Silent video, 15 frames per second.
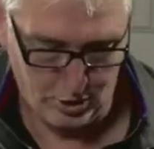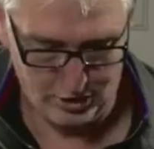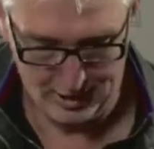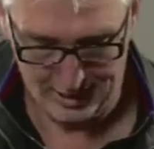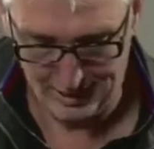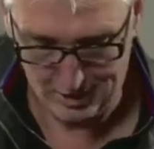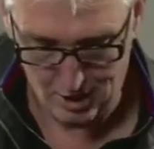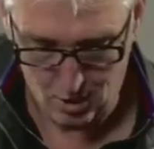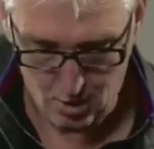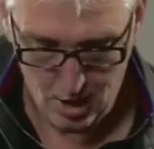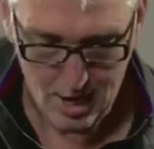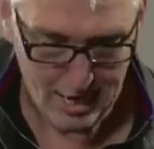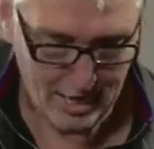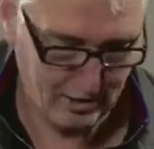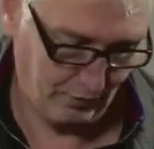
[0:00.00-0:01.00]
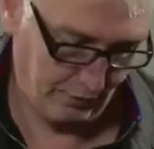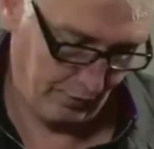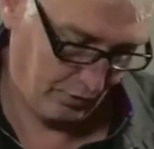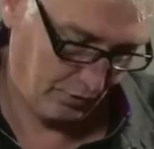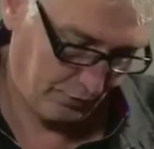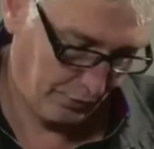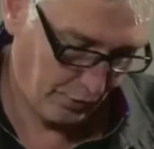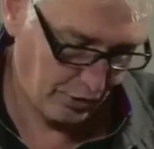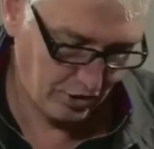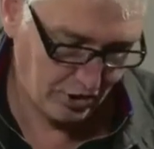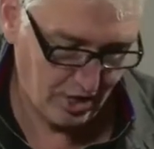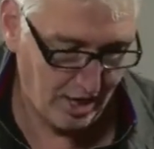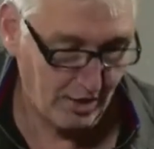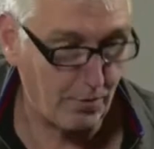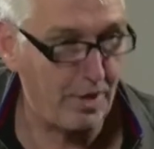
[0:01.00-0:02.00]
Yeah. So let's first
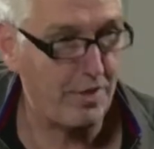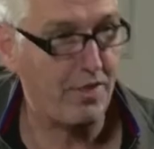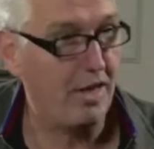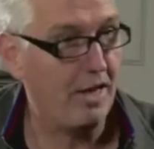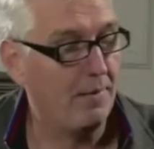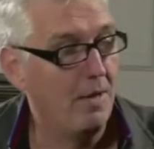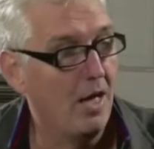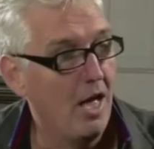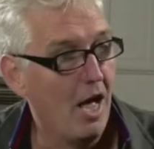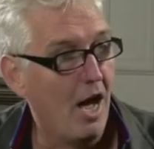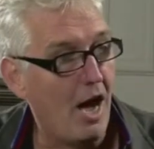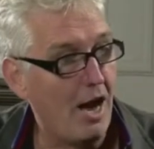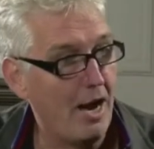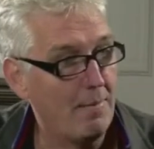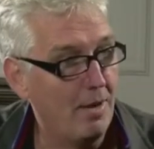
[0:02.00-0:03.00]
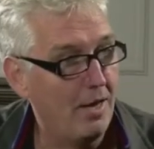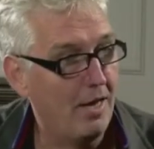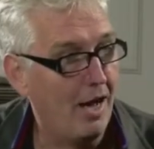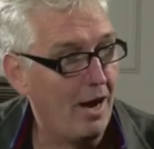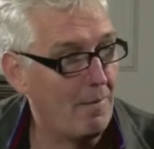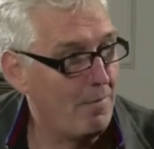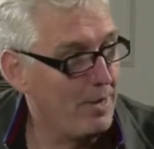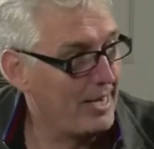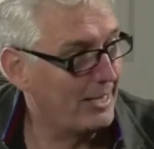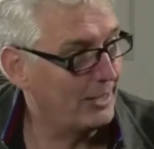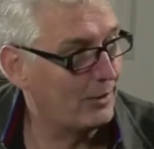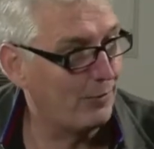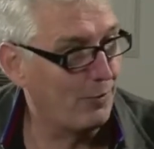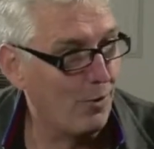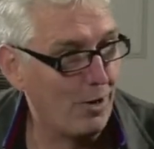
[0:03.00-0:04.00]
start with
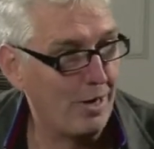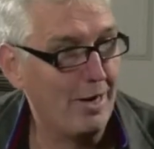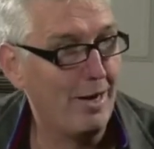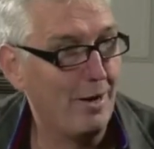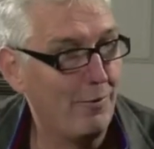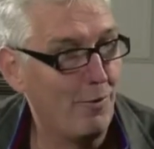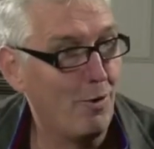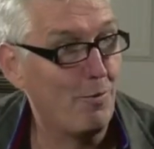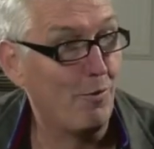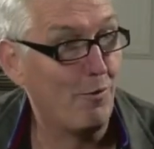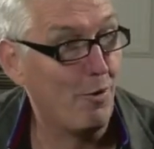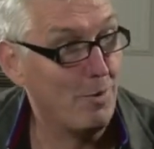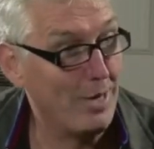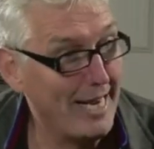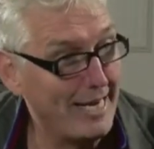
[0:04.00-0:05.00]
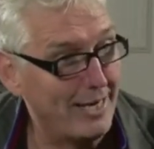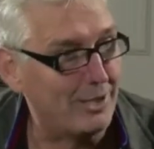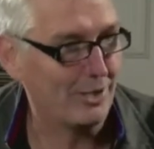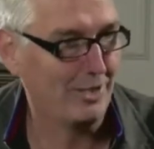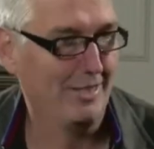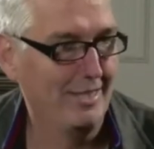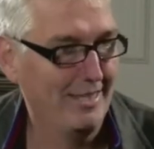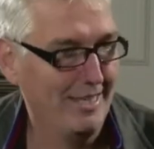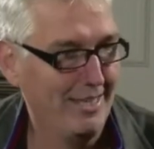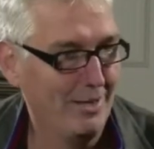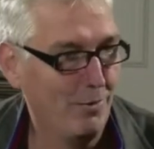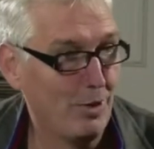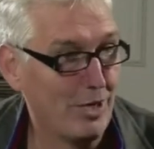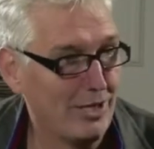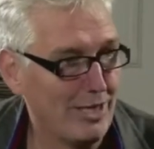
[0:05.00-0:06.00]
iBeacons for beginners.
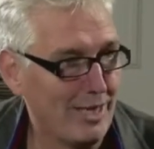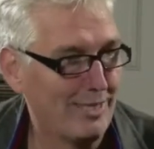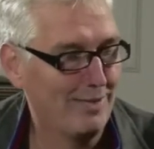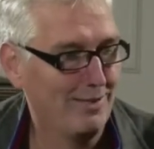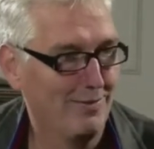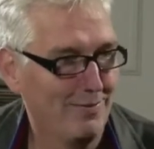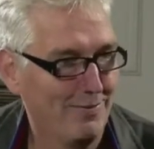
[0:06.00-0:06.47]
What is it?